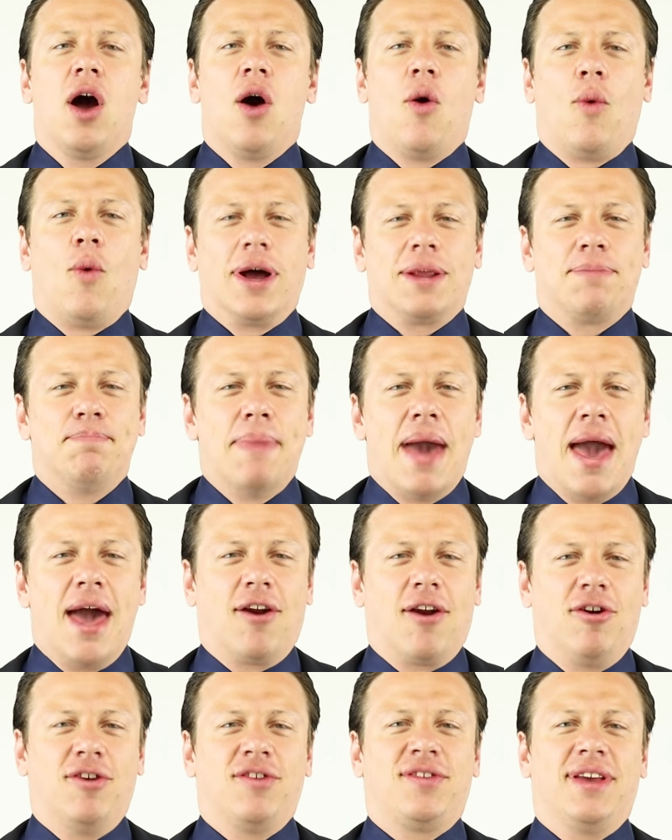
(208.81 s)
What
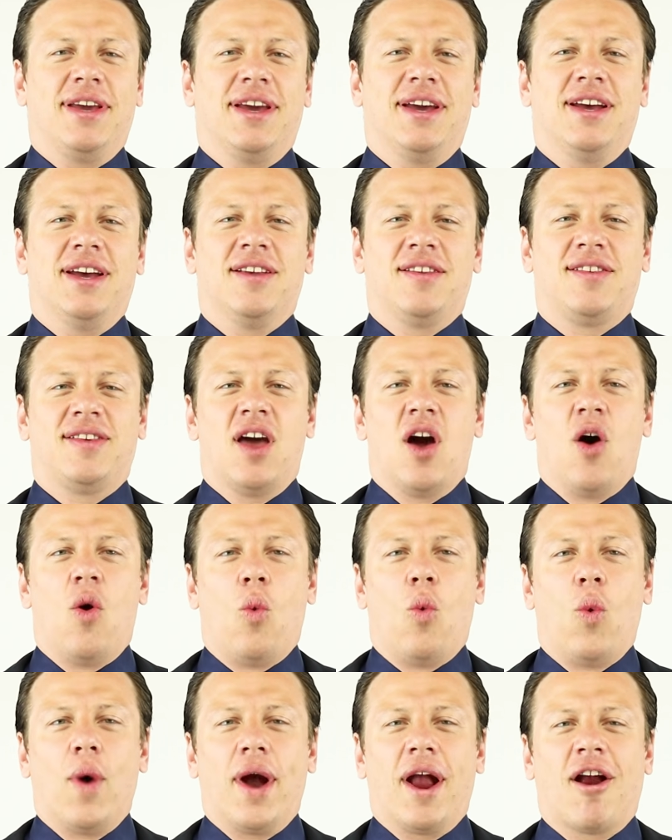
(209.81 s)
matters is,
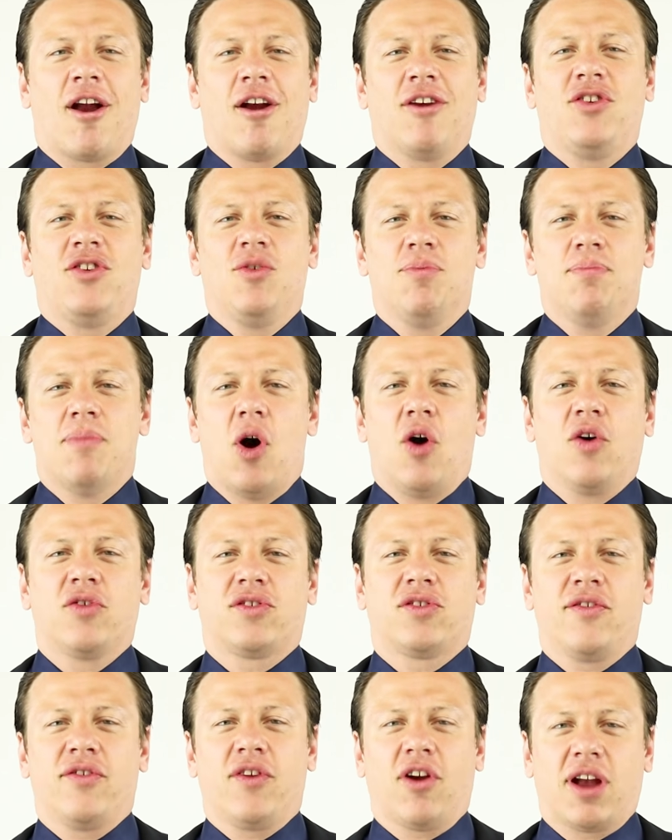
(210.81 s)
where do
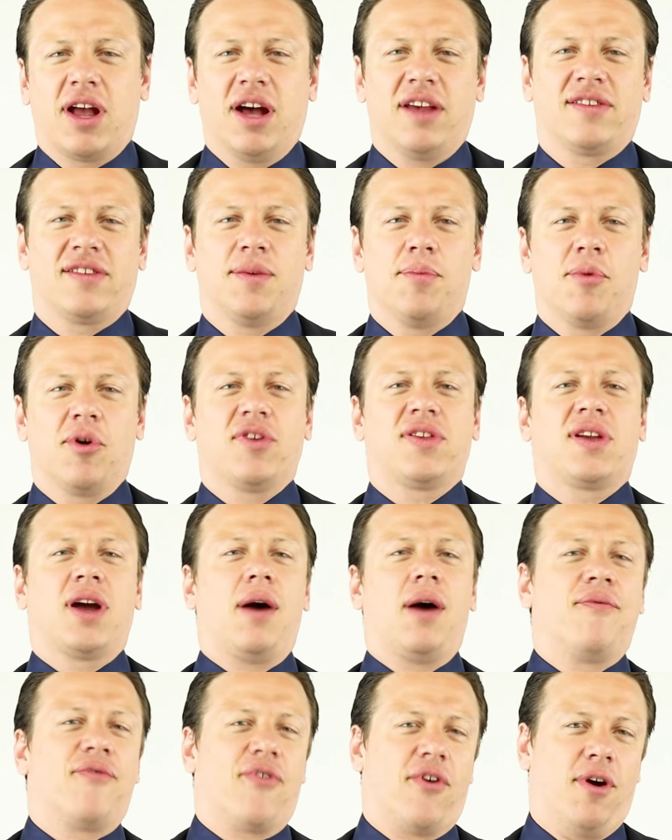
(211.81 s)
most of your customers
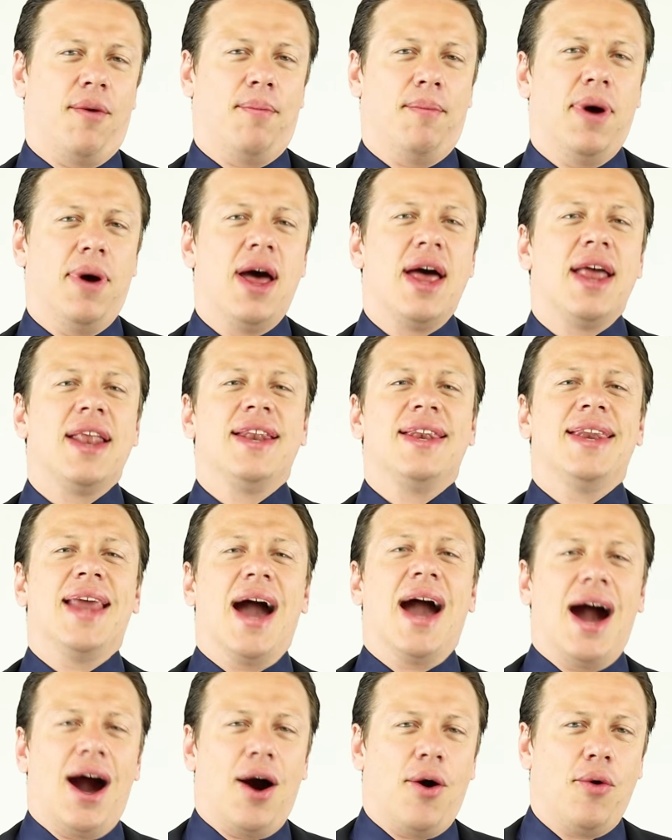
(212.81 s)
come from
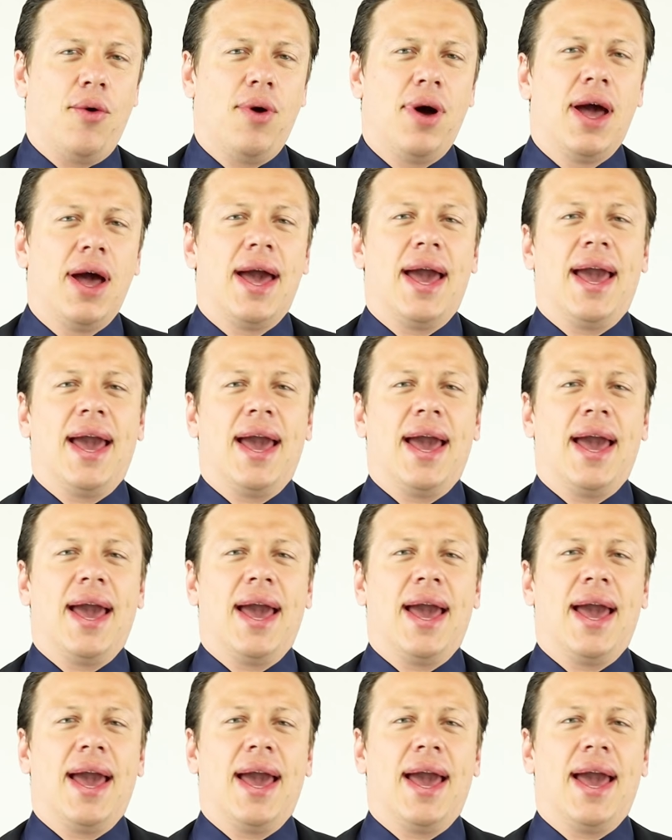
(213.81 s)
now,